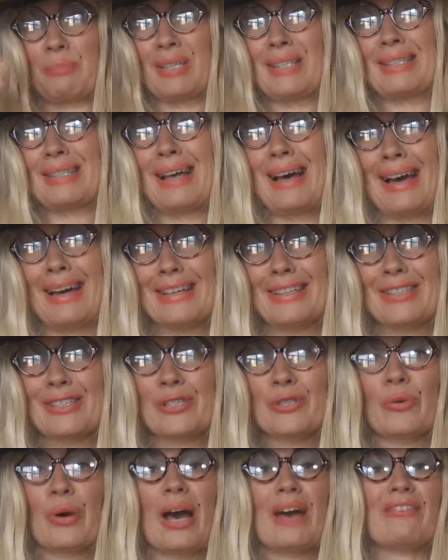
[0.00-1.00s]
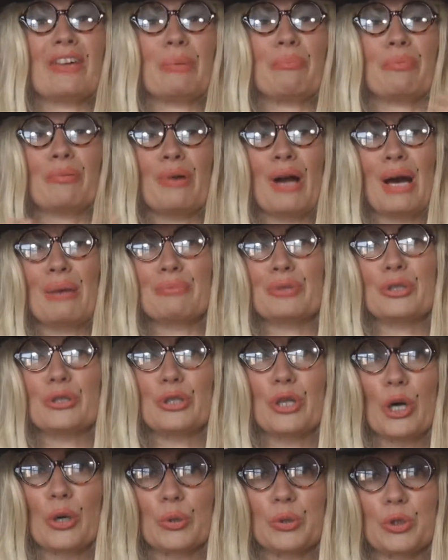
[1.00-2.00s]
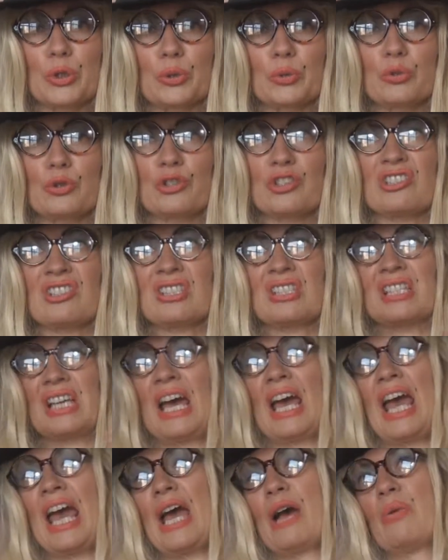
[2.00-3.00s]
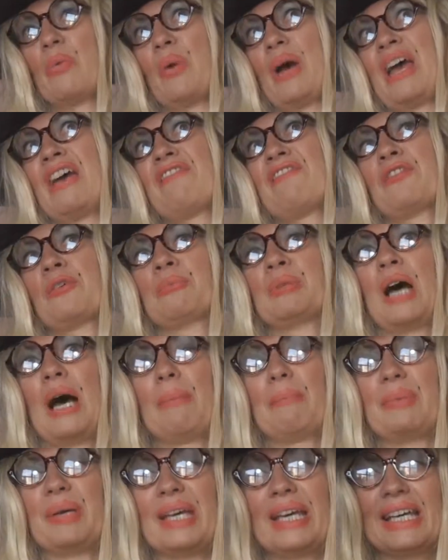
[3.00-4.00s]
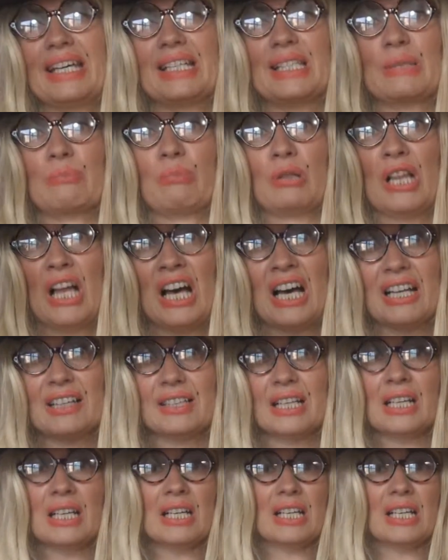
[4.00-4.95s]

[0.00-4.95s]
Besides, you have a prom to go to. Just stay away from that pig's blood.